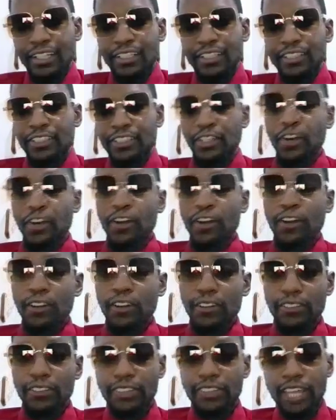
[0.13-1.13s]
So
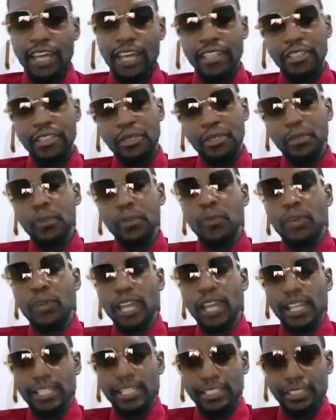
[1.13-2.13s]
there are two
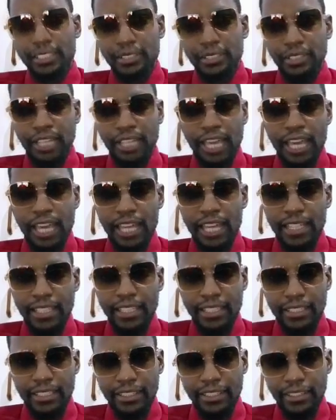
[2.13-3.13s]
ways to get
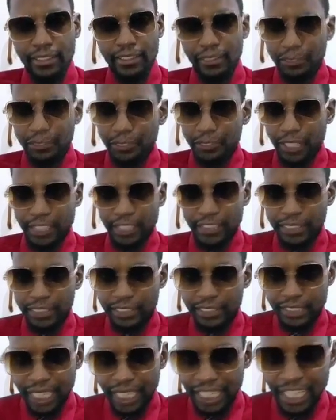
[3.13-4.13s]
the
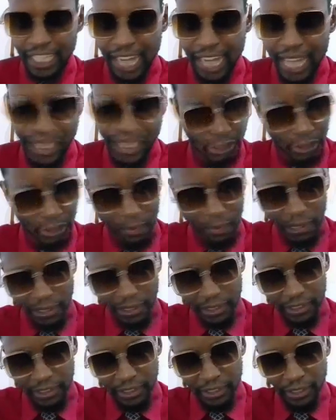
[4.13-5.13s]
first 10
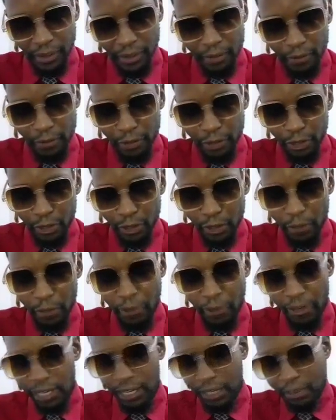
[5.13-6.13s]
customers for your
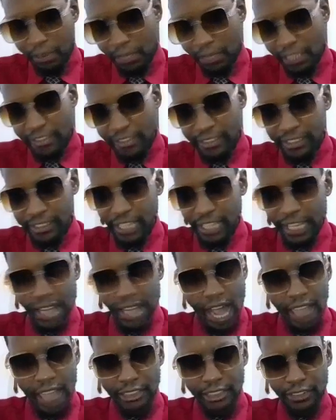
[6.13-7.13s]
product-based side
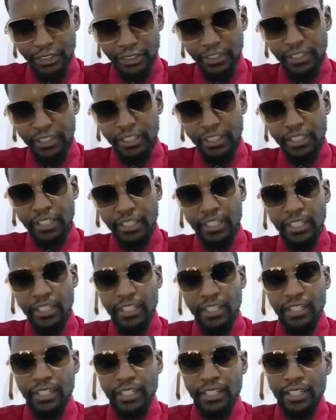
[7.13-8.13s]
hustle.
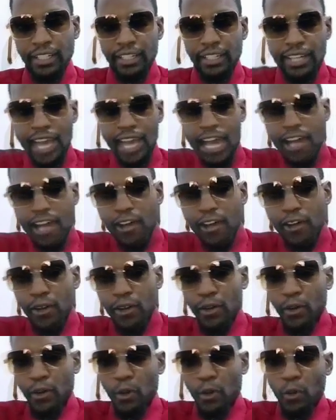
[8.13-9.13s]
Now,
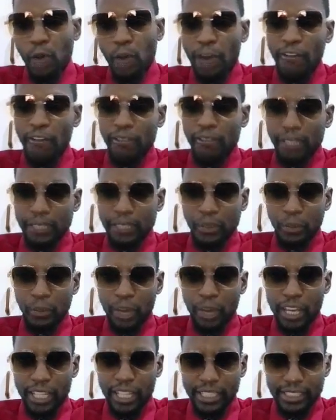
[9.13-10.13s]
one of these
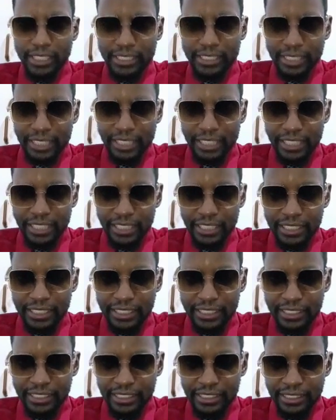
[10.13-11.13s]
ways
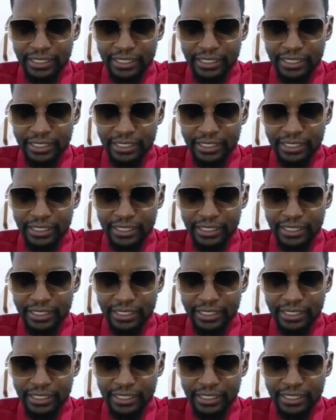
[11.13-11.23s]
is